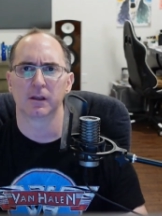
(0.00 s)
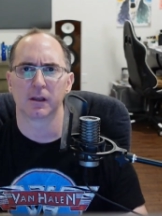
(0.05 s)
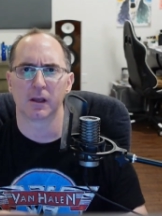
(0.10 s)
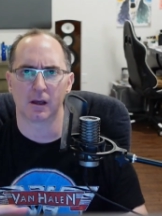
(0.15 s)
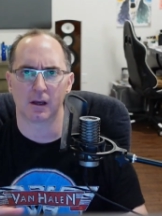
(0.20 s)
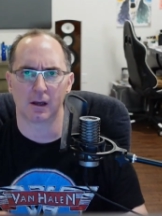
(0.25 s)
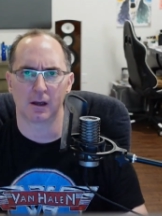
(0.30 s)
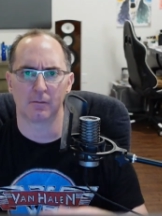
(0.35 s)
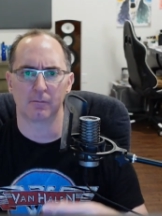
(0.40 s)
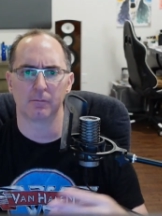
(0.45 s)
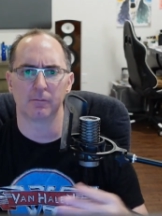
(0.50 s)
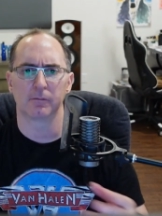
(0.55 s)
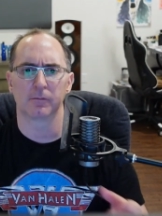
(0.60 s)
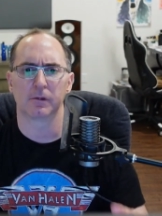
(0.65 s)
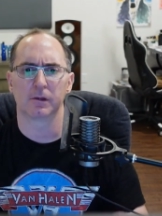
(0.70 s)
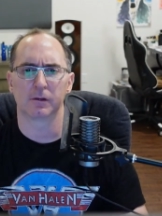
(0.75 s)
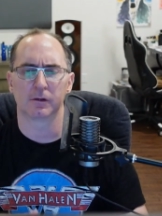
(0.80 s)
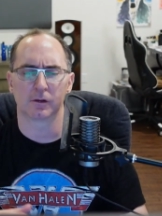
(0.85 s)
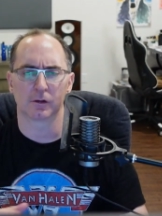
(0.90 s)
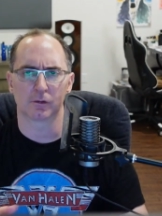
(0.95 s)
um,
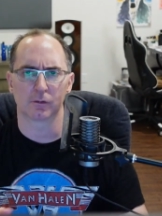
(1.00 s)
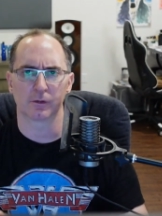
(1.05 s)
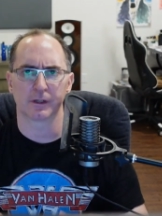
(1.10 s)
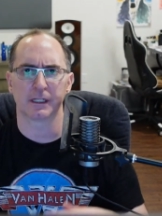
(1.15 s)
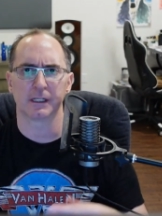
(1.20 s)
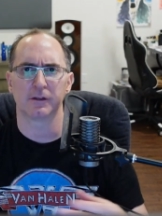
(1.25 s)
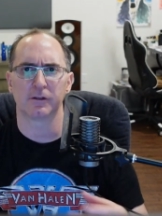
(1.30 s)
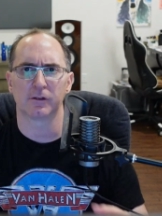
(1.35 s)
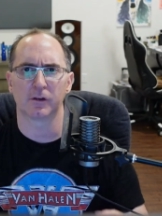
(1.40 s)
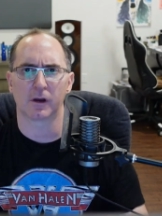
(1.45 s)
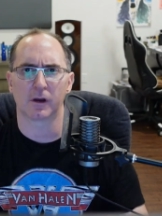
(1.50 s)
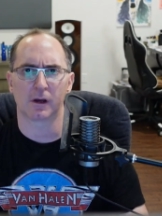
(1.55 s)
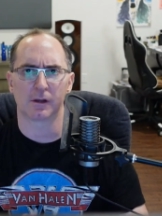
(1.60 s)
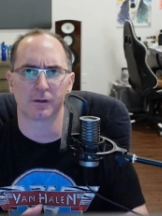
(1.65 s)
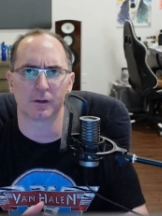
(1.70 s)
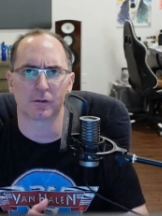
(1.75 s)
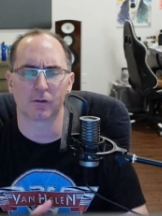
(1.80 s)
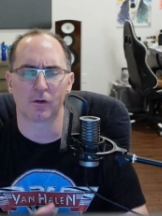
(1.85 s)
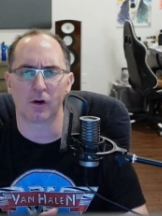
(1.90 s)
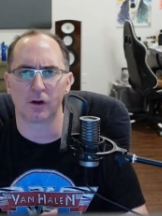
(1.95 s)
degrees on
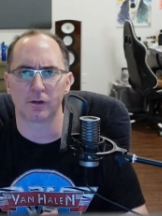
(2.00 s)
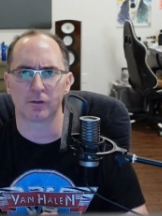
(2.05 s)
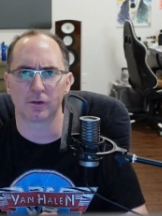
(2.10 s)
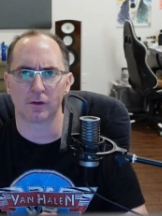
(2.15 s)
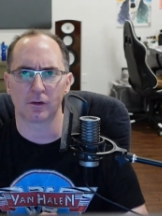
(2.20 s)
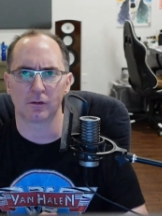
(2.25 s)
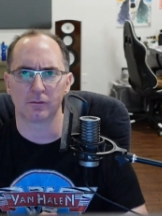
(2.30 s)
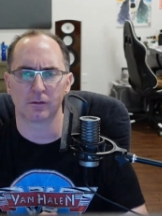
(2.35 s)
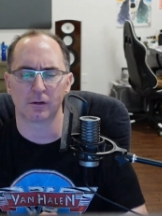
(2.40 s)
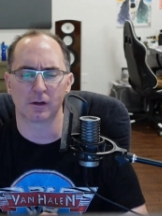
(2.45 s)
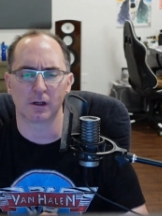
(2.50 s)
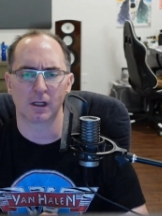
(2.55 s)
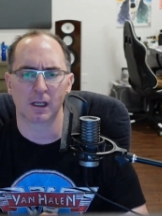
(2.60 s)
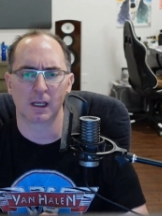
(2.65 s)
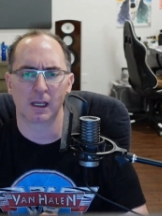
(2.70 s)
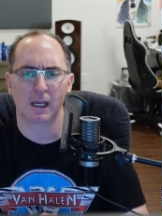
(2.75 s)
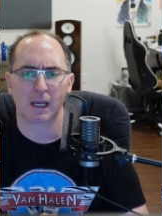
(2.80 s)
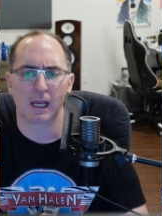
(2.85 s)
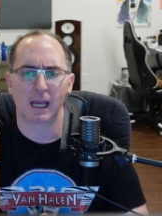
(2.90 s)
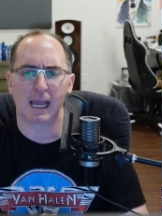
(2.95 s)
the crossover.
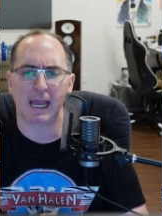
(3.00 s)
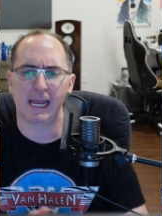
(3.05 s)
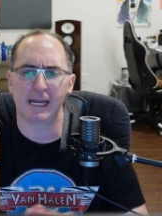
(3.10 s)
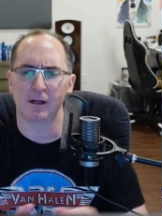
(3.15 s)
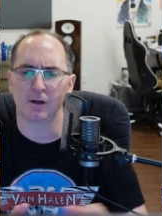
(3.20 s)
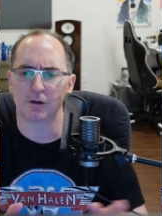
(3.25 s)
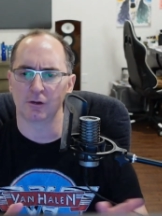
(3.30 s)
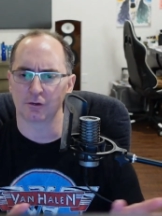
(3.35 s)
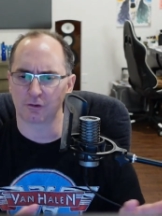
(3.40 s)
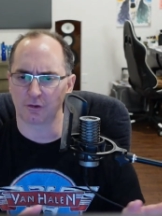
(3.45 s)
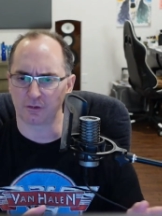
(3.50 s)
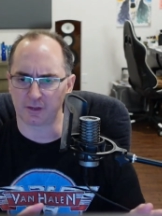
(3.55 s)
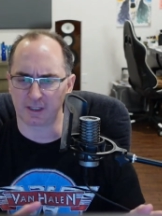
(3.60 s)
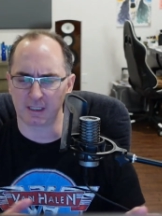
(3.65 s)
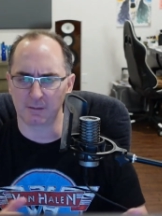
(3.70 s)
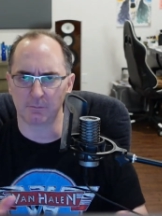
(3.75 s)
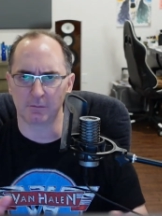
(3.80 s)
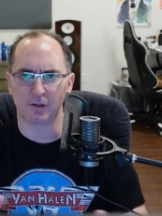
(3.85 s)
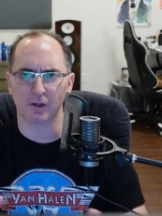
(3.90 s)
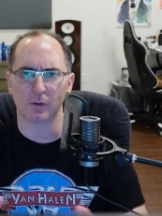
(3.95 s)
And it'll just
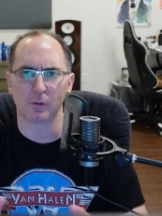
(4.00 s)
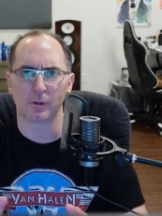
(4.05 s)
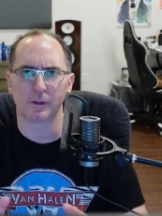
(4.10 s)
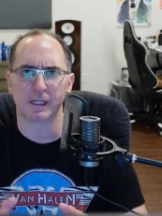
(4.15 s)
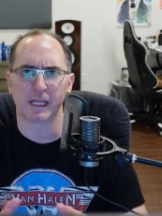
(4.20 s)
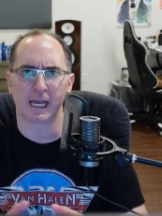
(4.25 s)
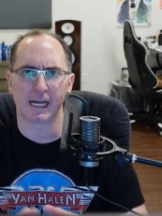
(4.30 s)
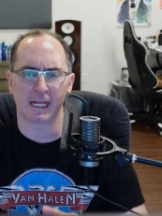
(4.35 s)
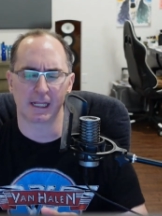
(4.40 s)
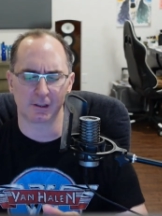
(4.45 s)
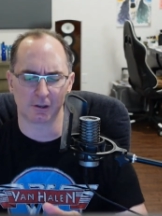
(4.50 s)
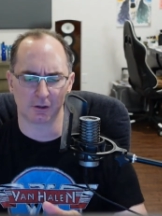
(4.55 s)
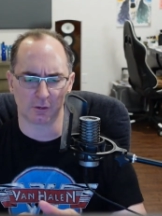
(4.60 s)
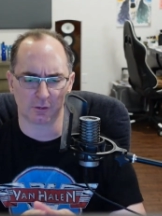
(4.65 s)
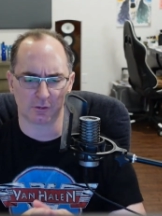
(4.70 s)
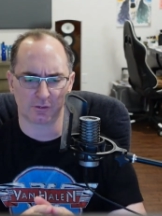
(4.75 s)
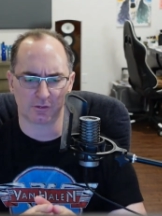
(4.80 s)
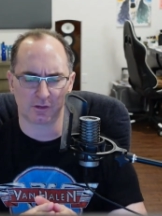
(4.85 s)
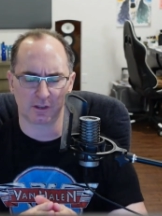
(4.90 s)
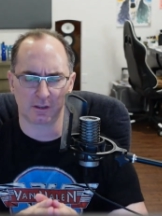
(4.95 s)
keep doing that. And
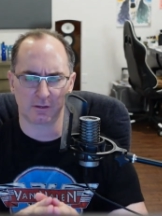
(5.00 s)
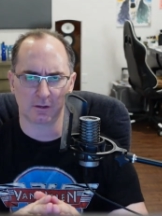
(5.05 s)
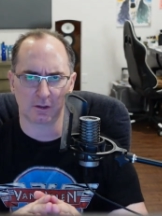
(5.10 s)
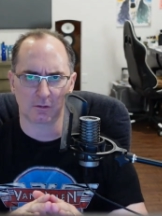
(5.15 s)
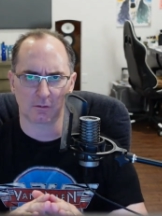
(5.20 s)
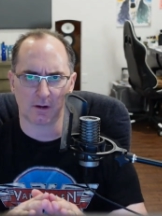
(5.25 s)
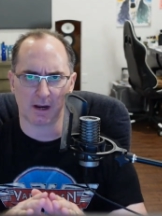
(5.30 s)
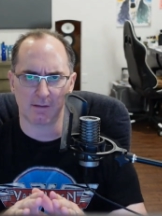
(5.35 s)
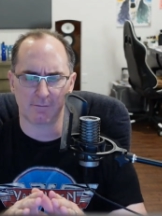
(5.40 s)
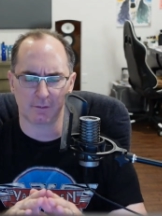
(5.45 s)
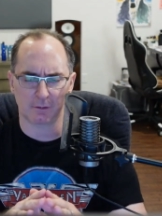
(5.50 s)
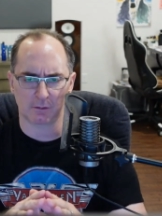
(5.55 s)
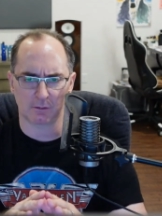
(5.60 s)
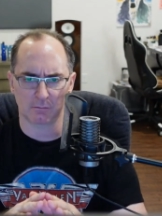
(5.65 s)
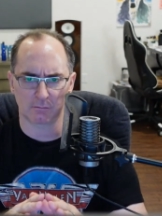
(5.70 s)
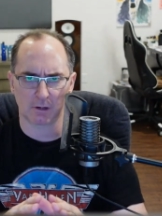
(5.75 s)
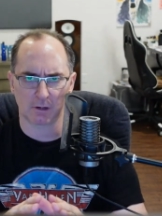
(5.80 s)
you'll see the graphical